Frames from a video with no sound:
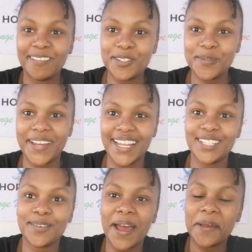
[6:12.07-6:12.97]
you have to
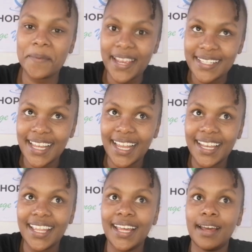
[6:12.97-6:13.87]
wait. So I
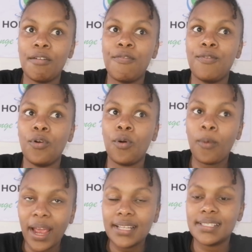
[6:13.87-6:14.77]
waited
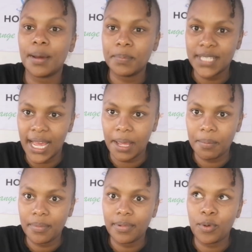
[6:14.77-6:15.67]
for quite some
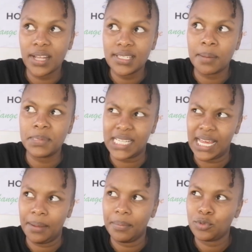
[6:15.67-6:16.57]
time.
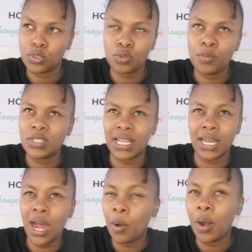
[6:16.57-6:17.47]
It was almost
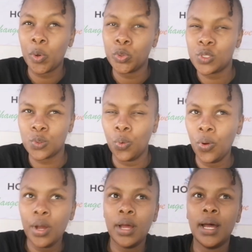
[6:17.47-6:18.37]
an hour or
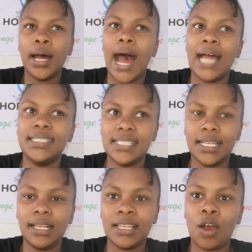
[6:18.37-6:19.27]
so,
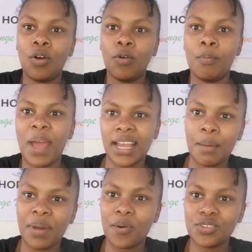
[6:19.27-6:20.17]
until now my
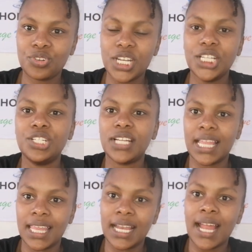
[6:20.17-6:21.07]
number was
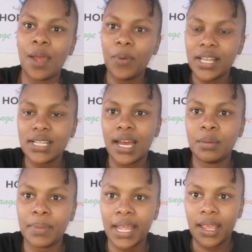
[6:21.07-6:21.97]
reached, and then I went,
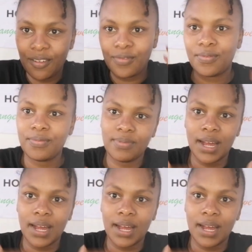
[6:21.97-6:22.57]
had my